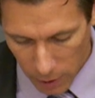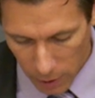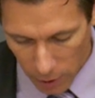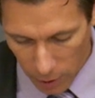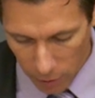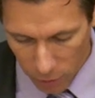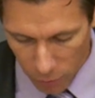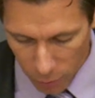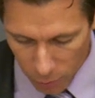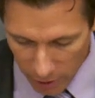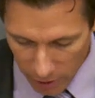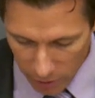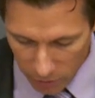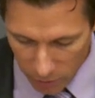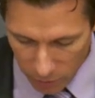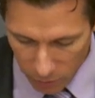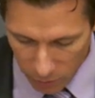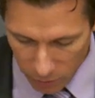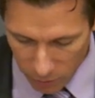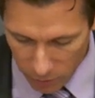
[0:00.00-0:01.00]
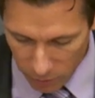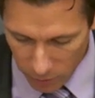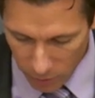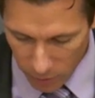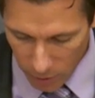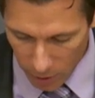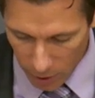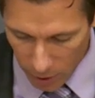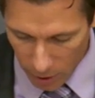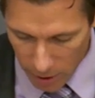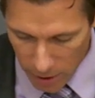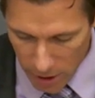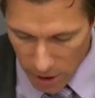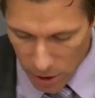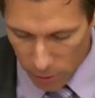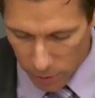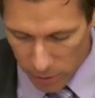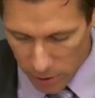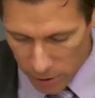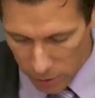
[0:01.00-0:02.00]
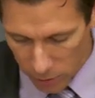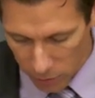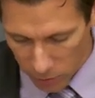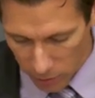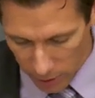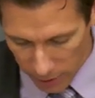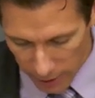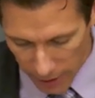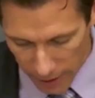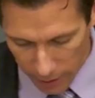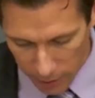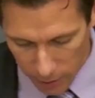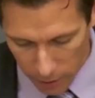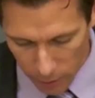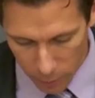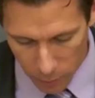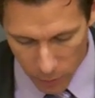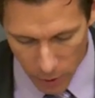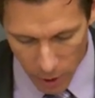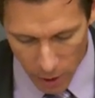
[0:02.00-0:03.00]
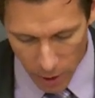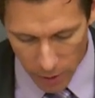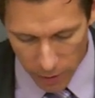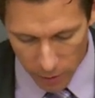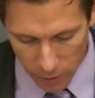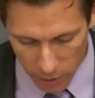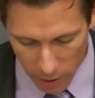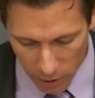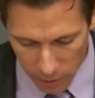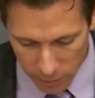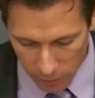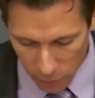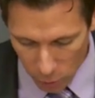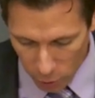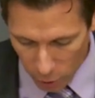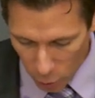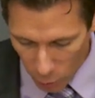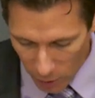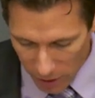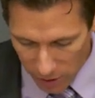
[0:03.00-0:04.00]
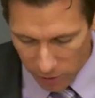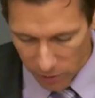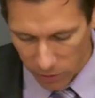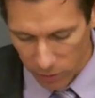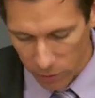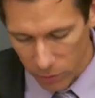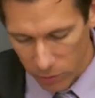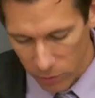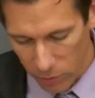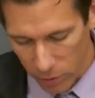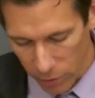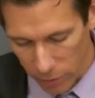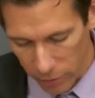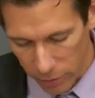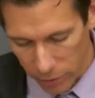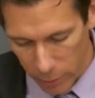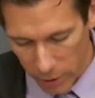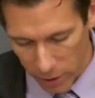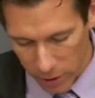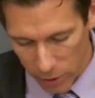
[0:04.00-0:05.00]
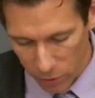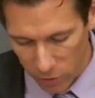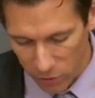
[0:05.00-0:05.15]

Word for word: of places uh, near these and like them, the love of old acquaintances, of familiar